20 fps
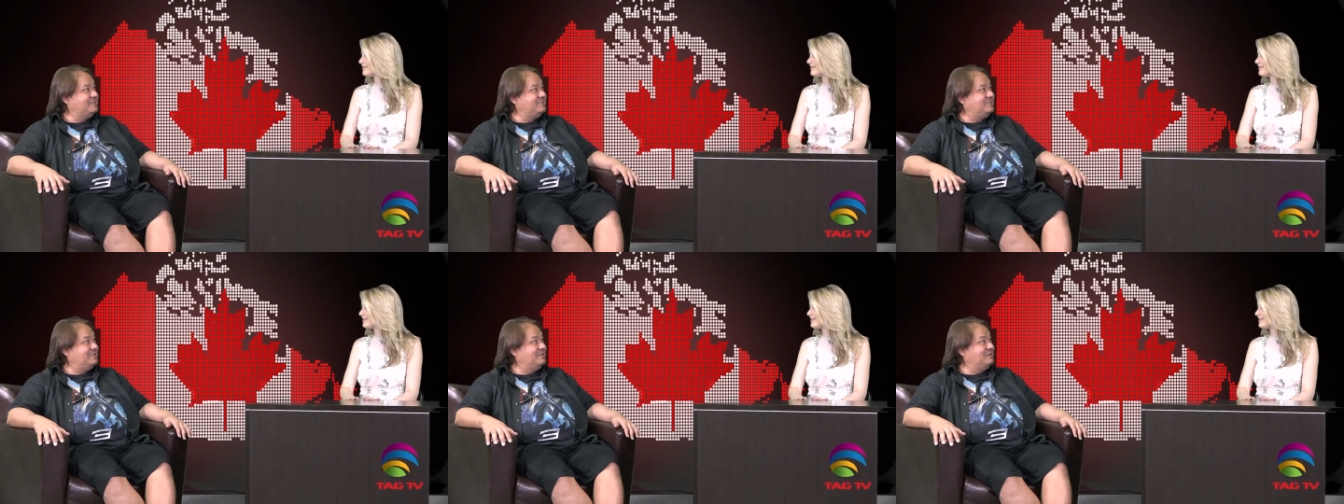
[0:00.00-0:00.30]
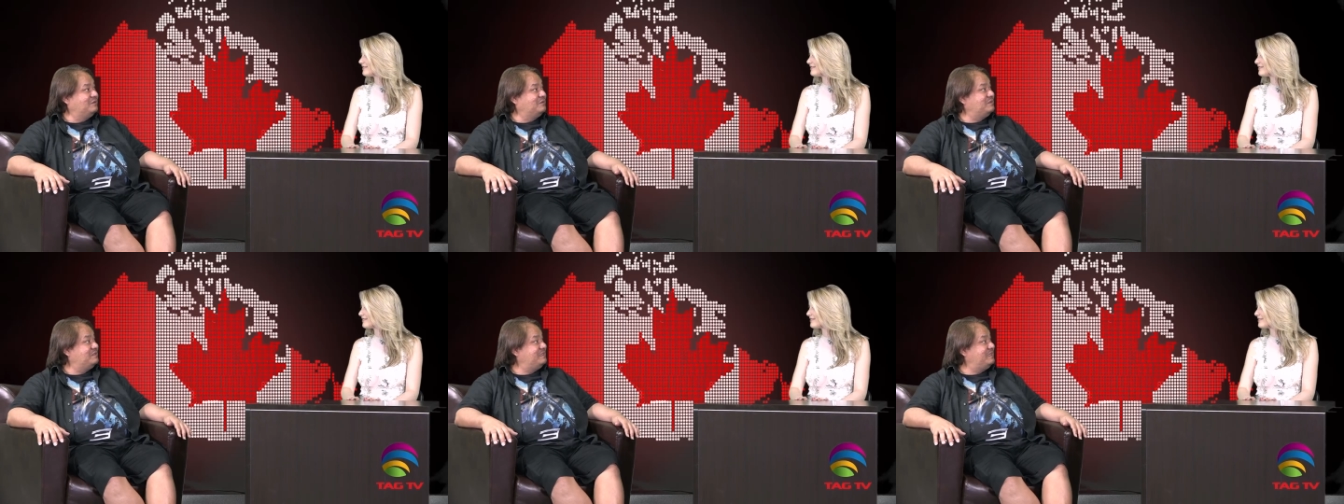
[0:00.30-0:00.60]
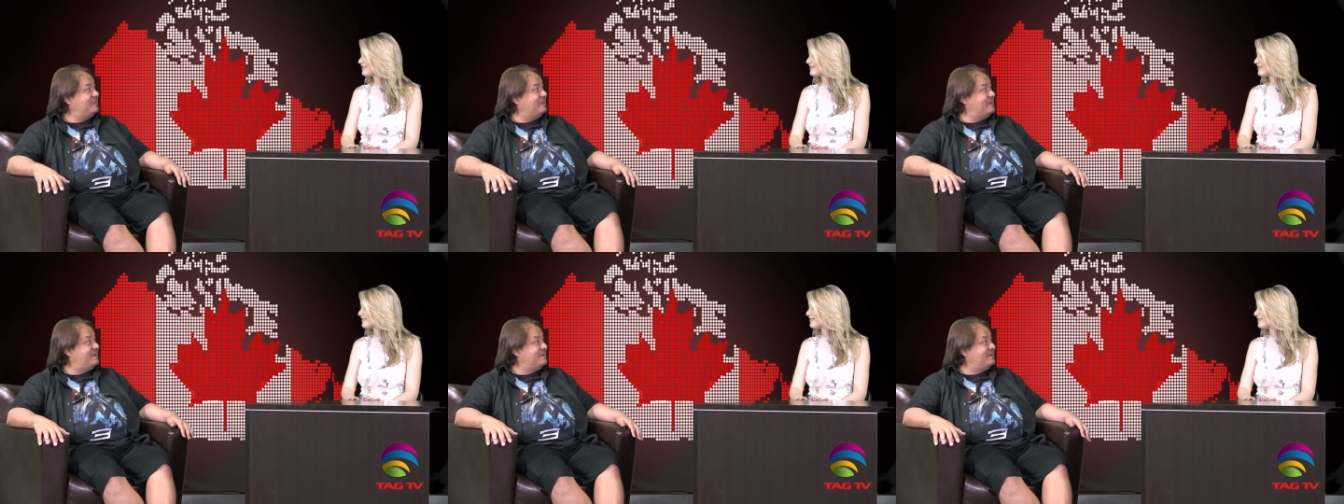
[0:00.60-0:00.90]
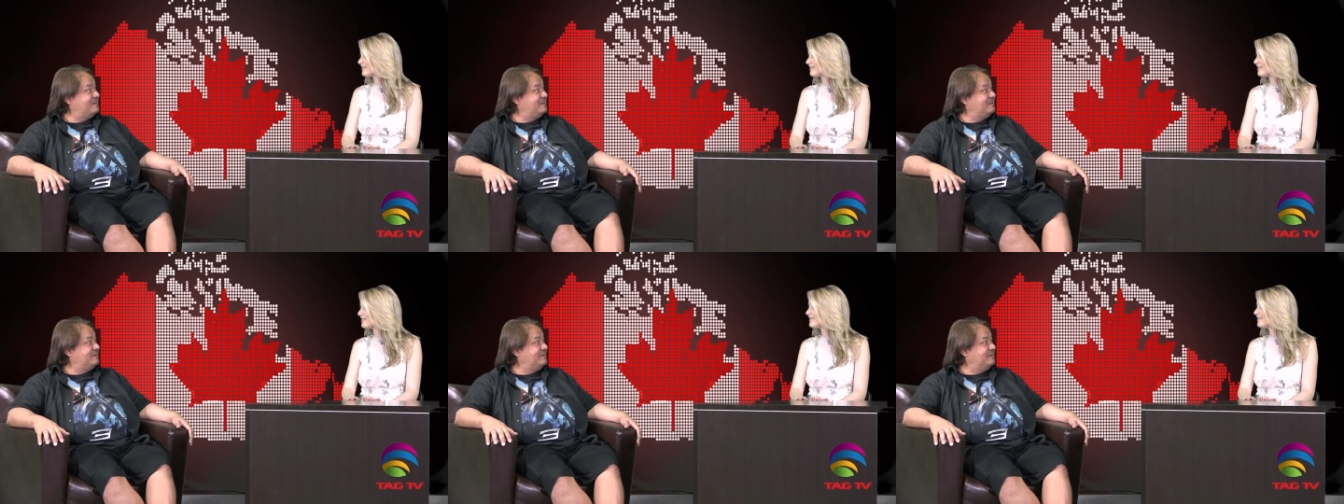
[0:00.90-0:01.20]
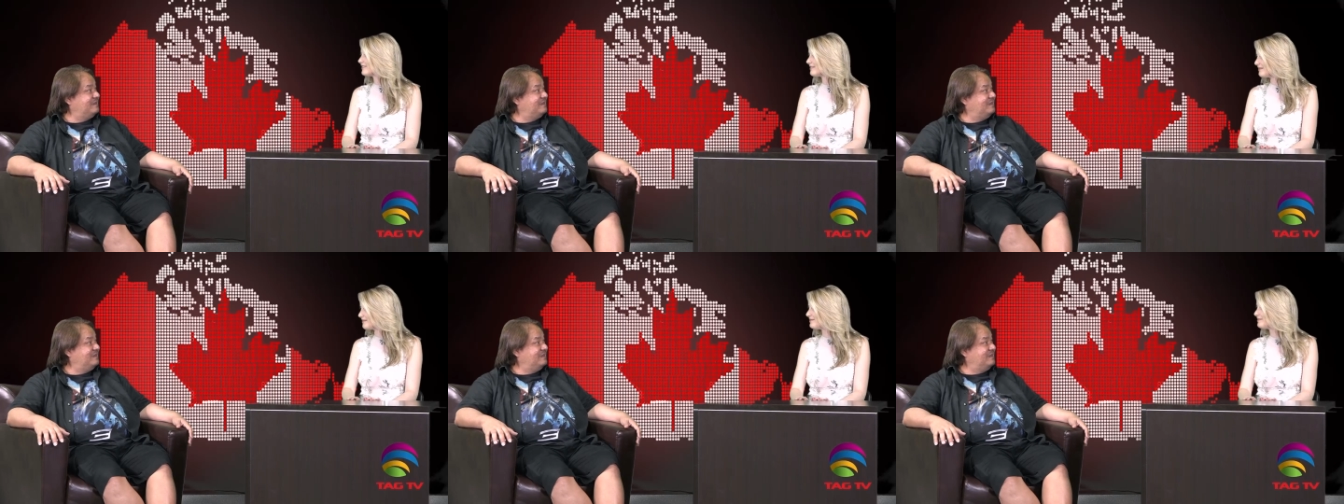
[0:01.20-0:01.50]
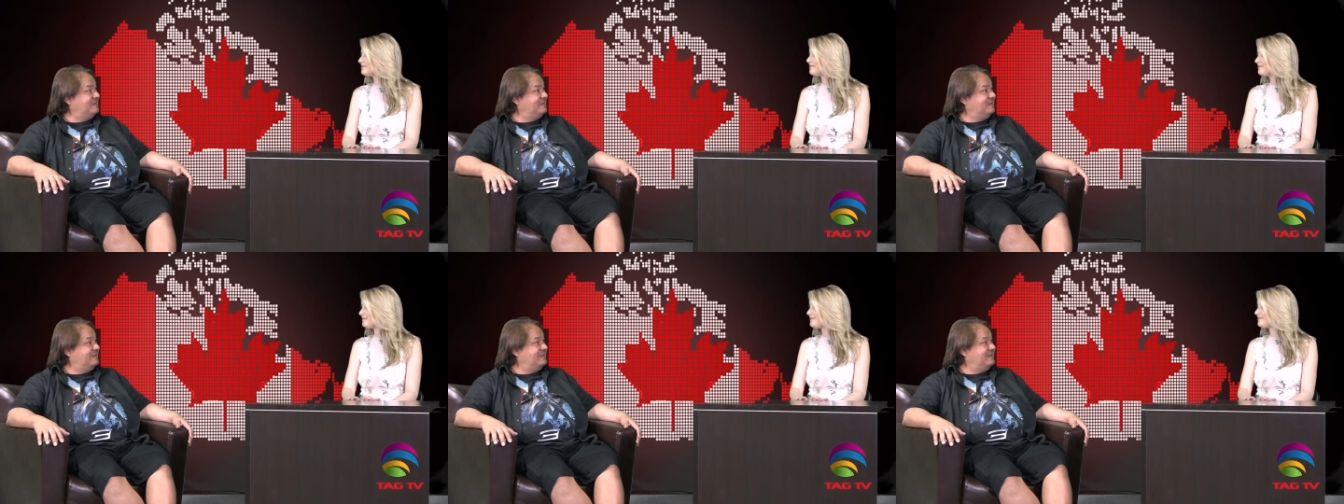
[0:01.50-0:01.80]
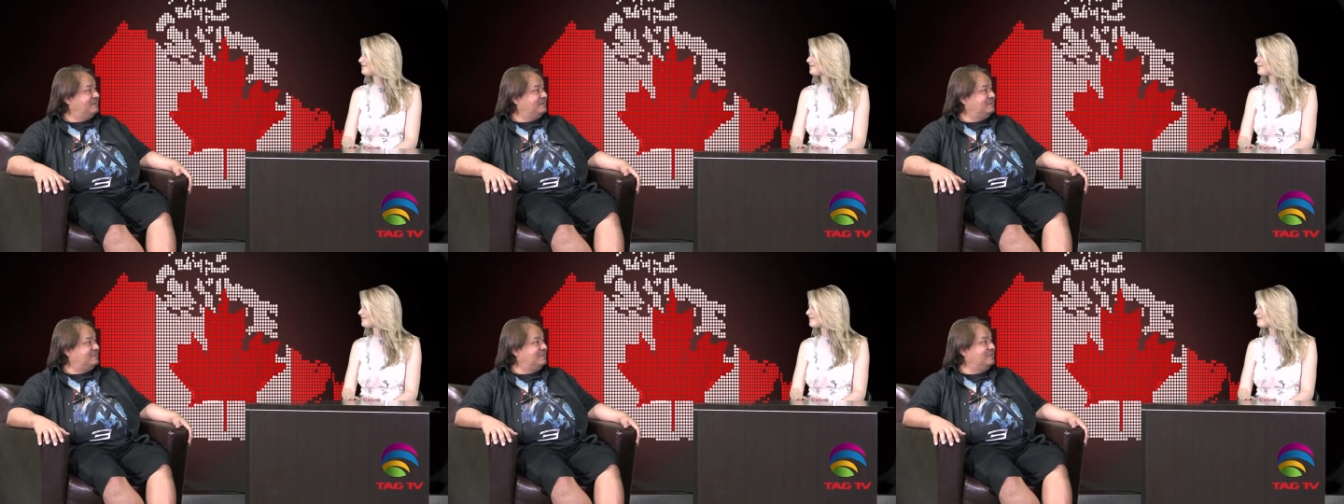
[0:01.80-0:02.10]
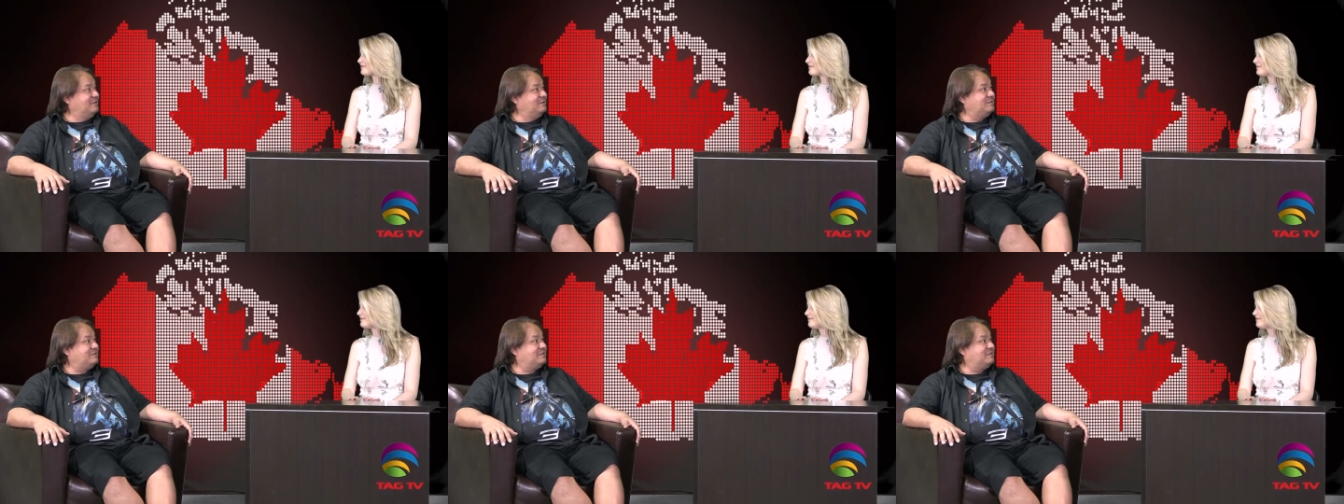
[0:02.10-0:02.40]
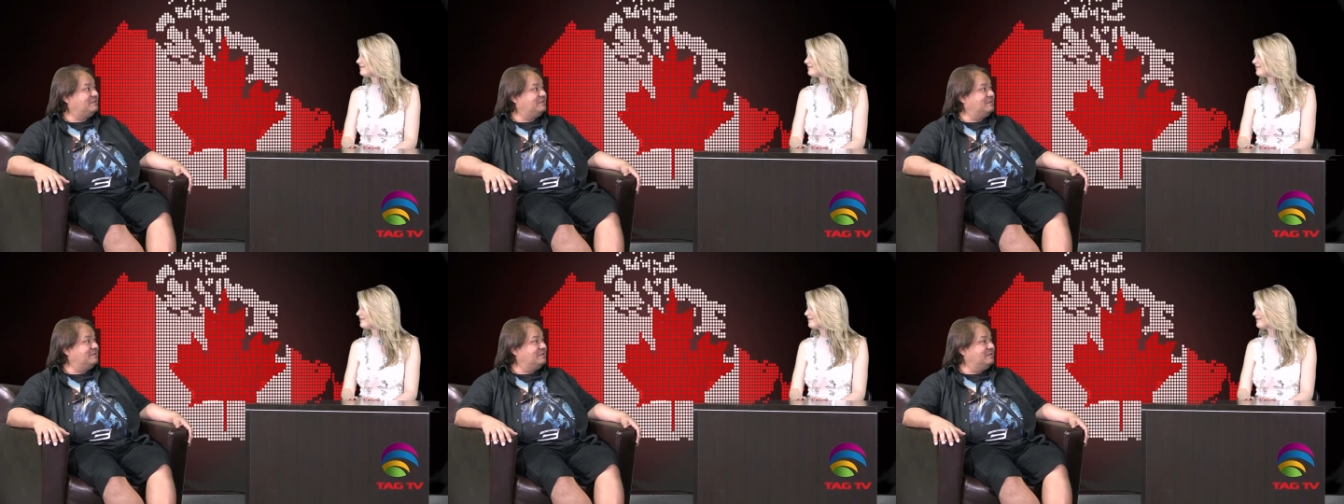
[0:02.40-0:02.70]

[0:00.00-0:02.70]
she looks young, she looks